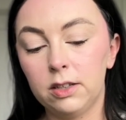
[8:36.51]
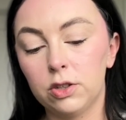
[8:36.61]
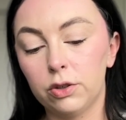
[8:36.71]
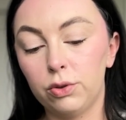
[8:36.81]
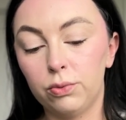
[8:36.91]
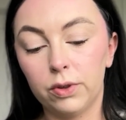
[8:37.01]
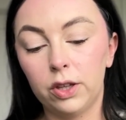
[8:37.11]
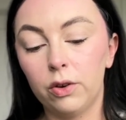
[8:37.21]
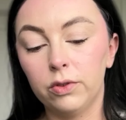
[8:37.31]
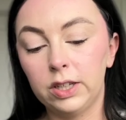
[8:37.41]
so you really
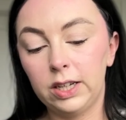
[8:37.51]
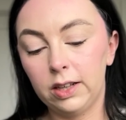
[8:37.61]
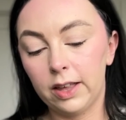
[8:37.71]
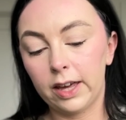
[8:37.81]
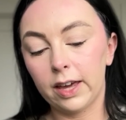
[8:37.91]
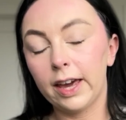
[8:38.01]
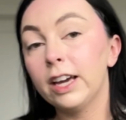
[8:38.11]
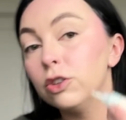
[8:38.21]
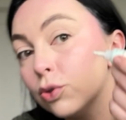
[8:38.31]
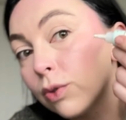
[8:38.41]
only need like a
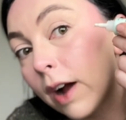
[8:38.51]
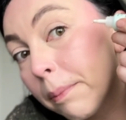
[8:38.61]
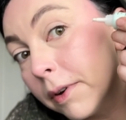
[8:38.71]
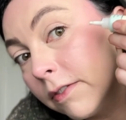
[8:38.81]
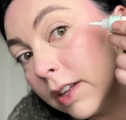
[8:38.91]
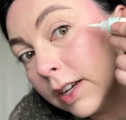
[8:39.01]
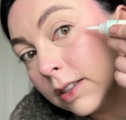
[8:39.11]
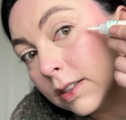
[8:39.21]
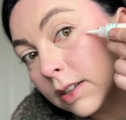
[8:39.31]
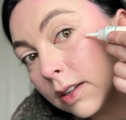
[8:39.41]
drop of
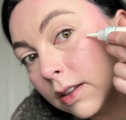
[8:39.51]
this.